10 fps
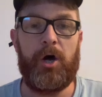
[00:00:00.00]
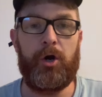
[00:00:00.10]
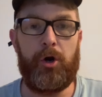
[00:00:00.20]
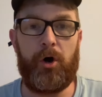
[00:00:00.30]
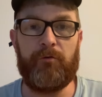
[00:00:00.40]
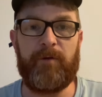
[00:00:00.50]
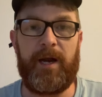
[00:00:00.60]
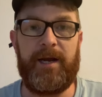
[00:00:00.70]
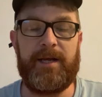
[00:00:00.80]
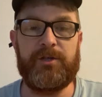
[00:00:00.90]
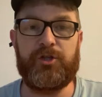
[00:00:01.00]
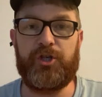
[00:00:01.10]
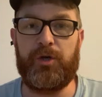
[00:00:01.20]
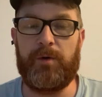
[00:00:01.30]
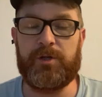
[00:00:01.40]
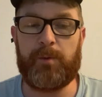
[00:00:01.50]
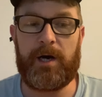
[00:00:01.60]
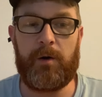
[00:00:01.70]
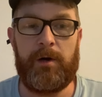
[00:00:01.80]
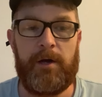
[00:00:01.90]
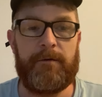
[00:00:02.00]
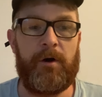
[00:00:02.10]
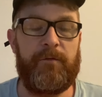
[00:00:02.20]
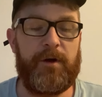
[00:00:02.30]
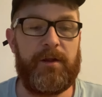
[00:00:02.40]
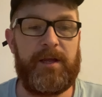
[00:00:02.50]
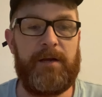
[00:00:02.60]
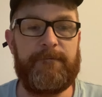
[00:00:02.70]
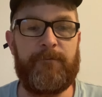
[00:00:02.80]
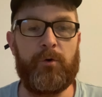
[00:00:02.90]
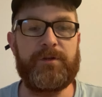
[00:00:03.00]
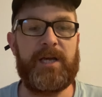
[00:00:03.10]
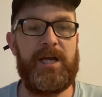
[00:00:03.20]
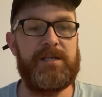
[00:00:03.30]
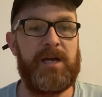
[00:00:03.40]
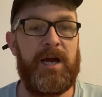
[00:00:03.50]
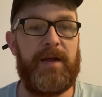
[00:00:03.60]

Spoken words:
A lot of rain is due as well over the 4 days.